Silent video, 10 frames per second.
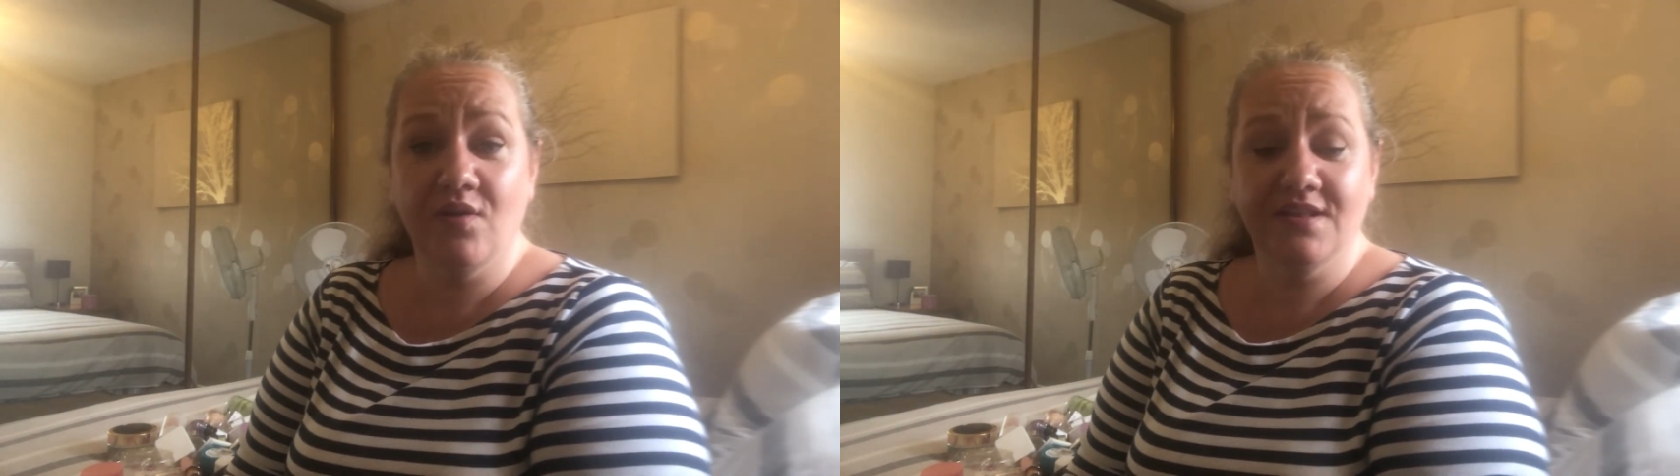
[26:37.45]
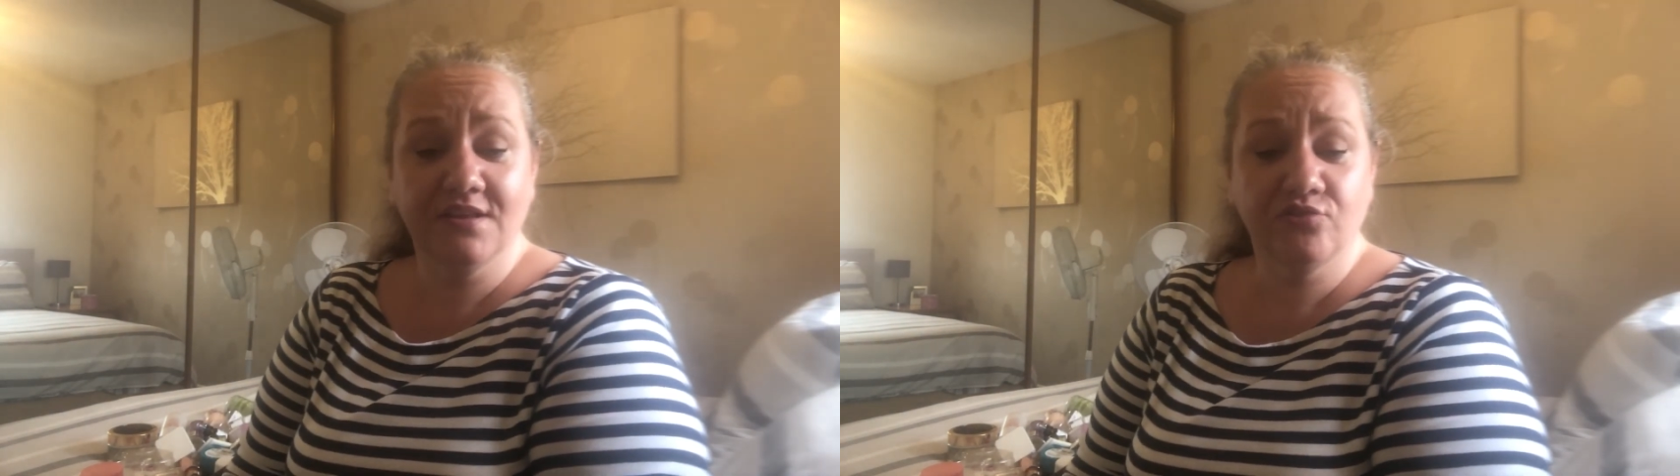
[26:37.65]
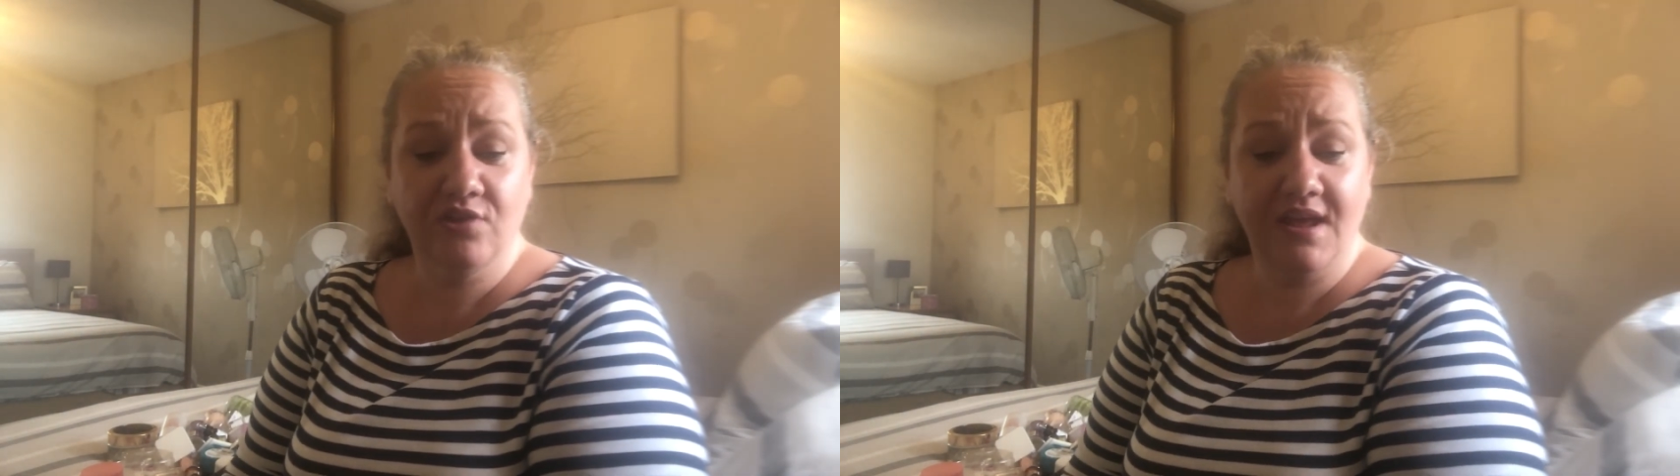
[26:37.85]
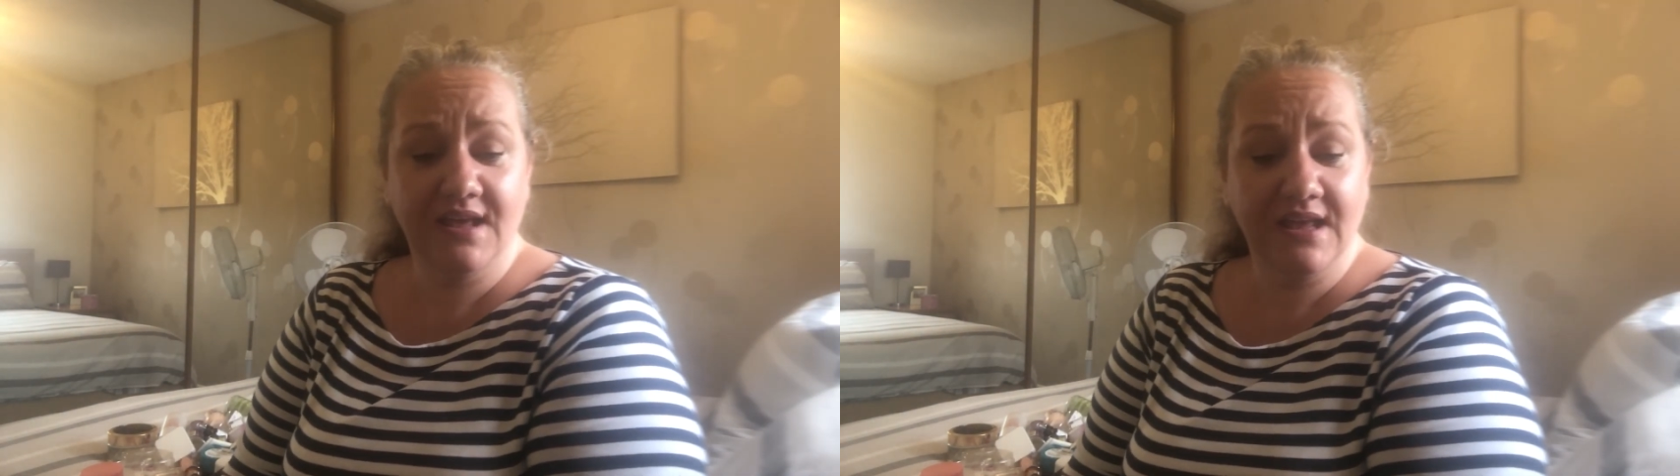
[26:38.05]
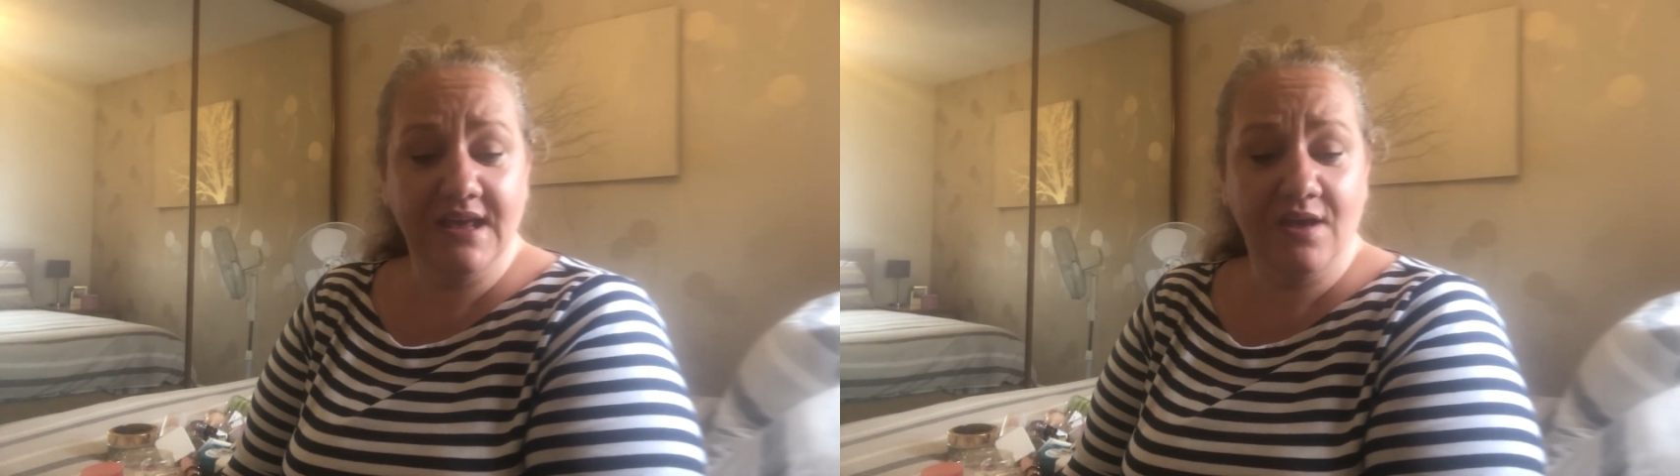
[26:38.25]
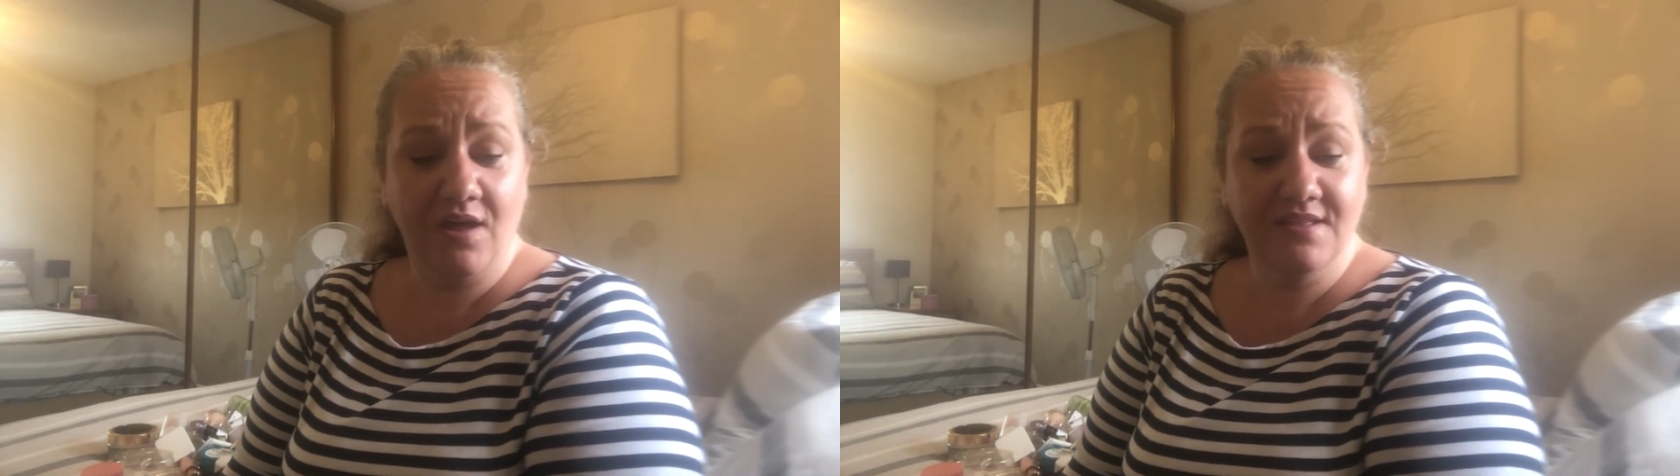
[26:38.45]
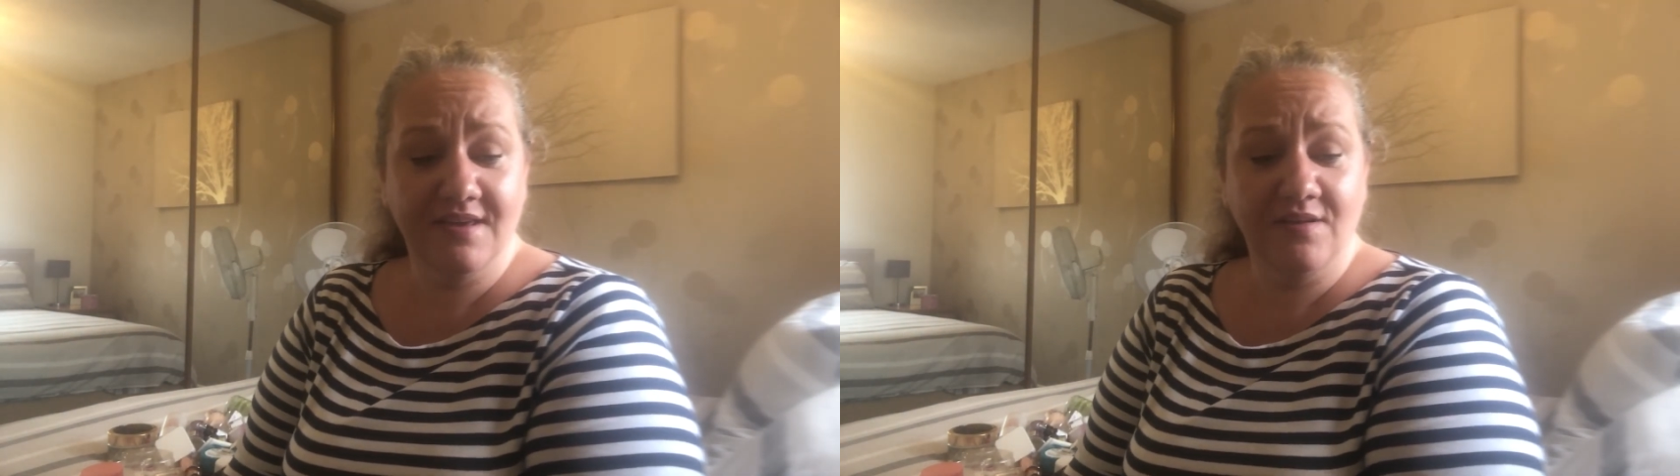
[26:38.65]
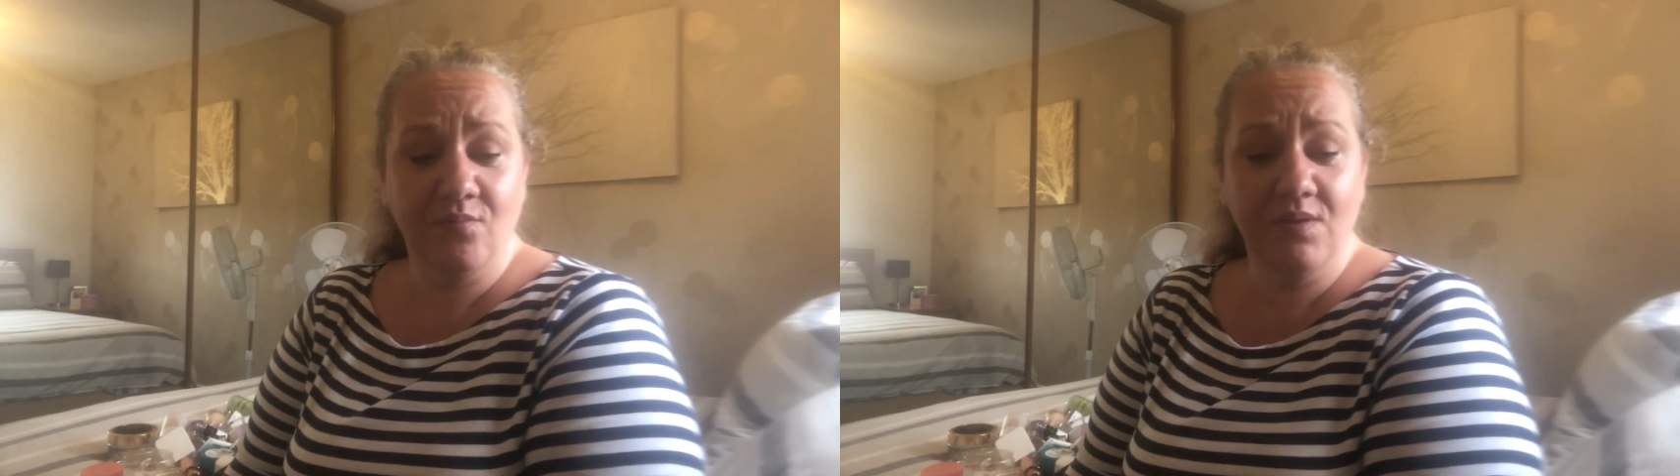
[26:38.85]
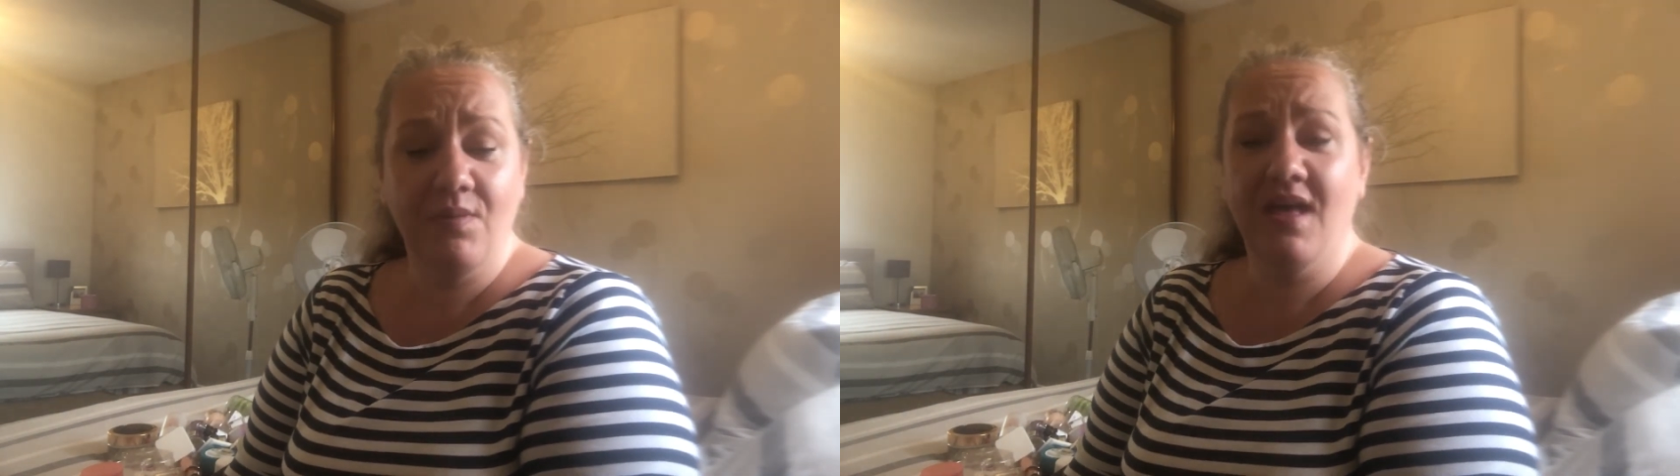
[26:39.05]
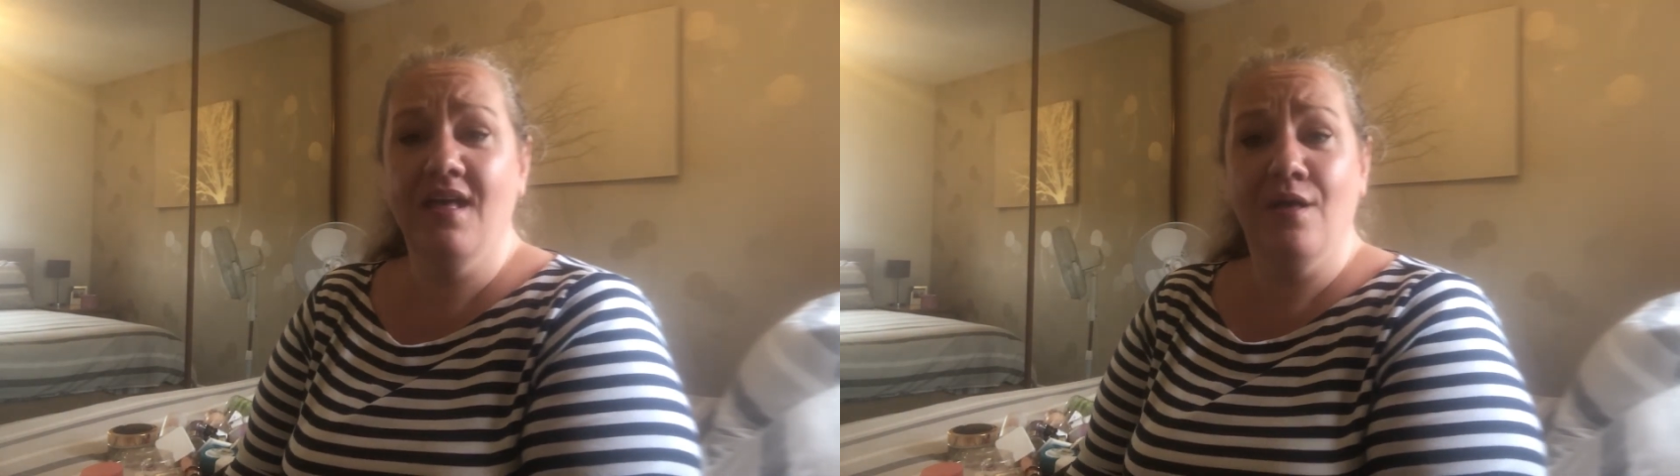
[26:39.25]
I did try and kind of cut it down a wee bit,